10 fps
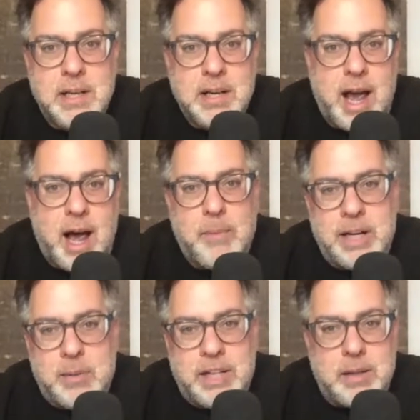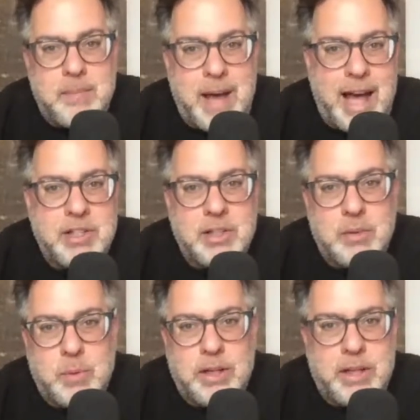how many we can match and
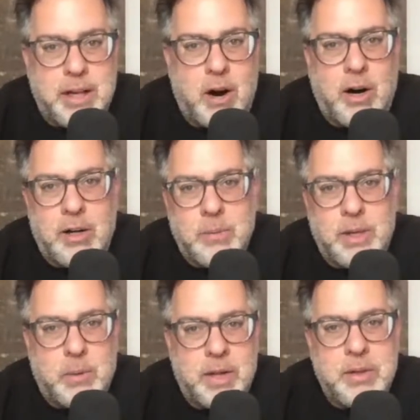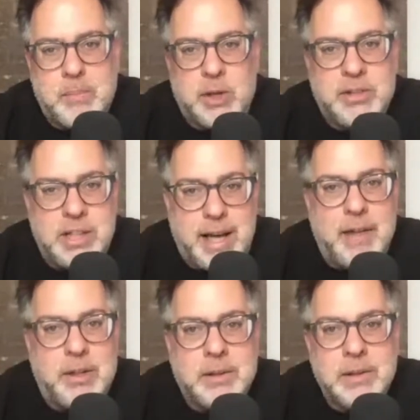where they are, and we run them all together.
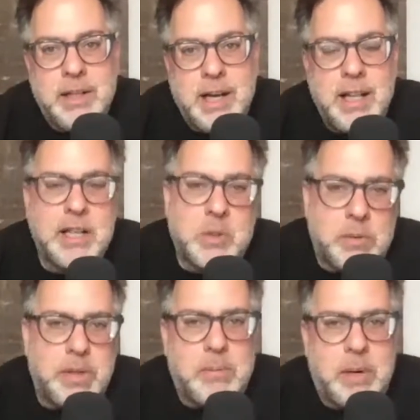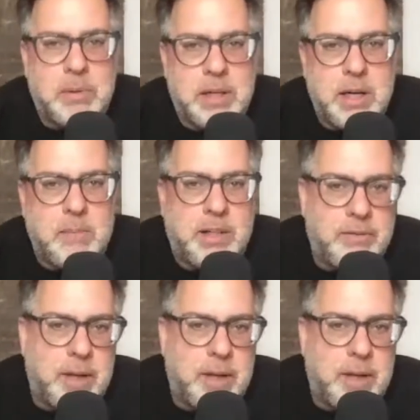And that's where we come up with a number of up to